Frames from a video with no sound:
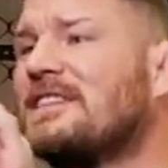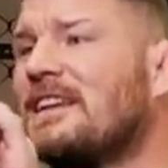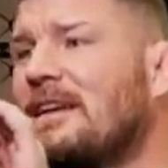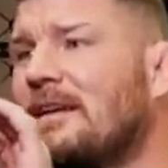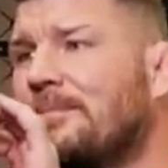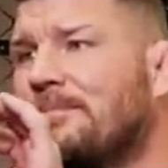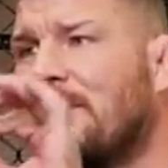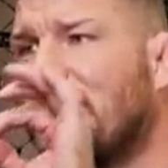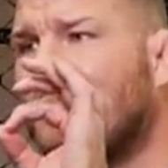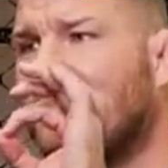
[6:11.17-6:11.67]

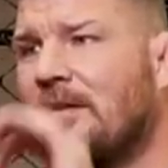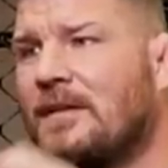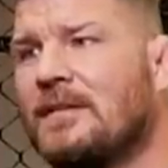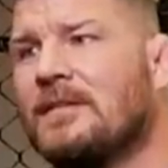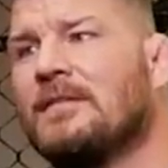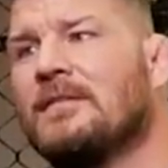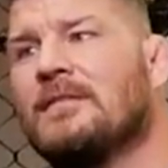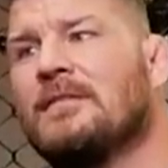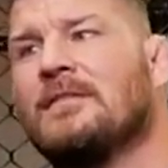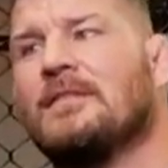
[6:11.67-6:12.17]

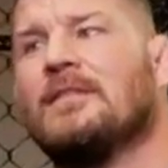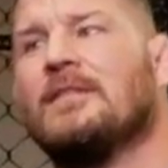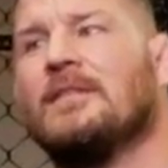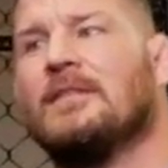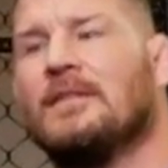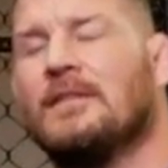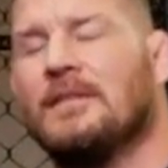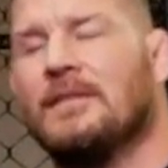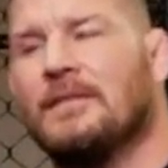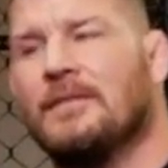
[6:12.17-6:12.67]

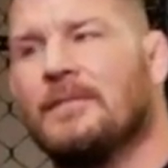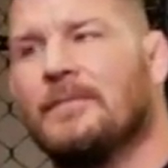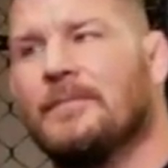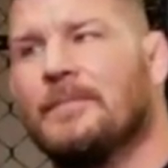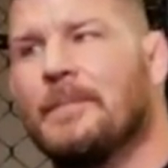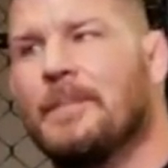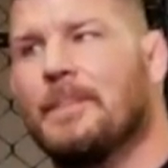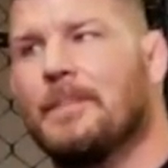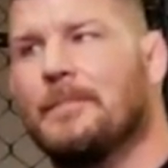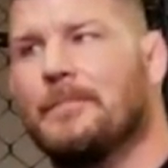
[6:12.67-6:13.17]

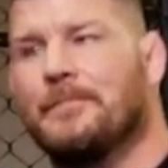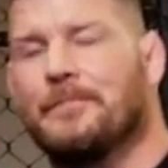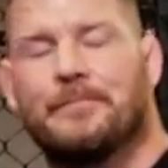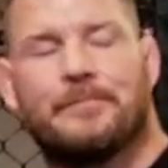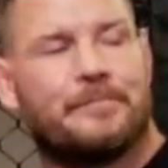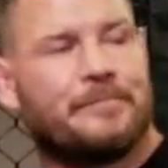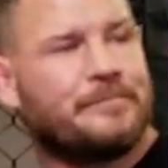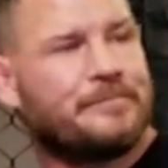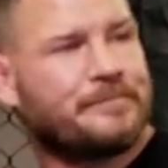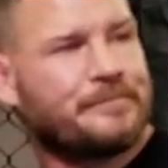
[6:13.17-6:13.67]

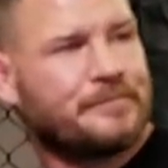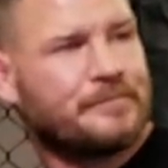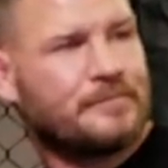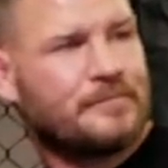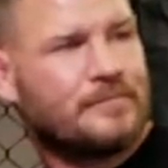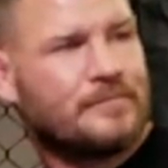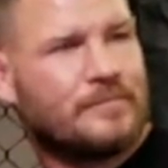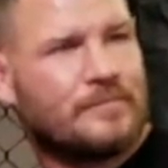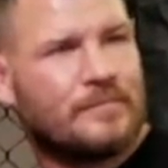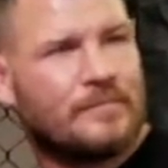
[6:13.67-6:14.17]

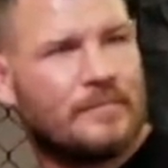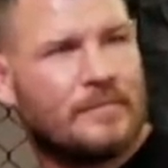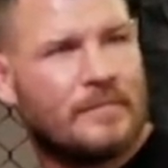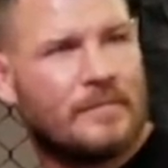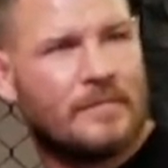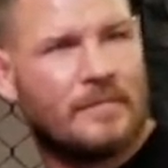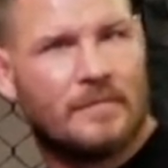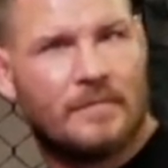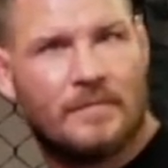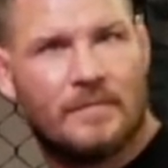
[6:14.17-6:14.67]

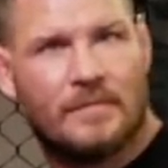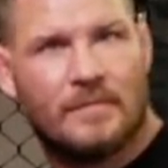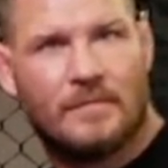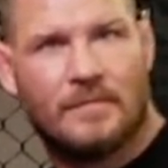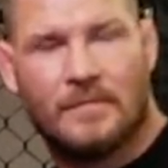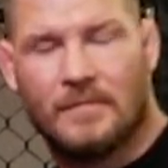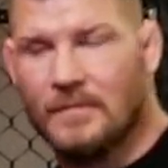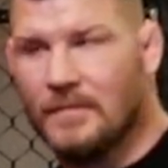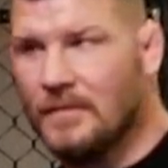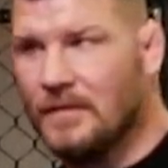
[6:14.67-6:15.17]

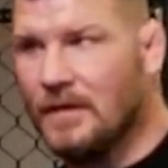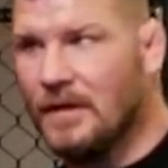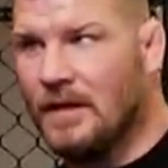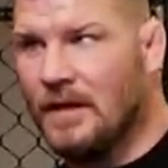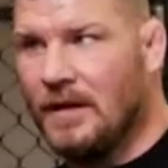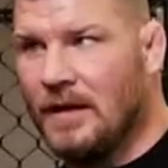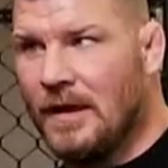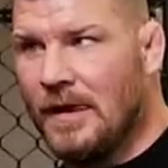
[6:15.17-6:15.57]
(silent)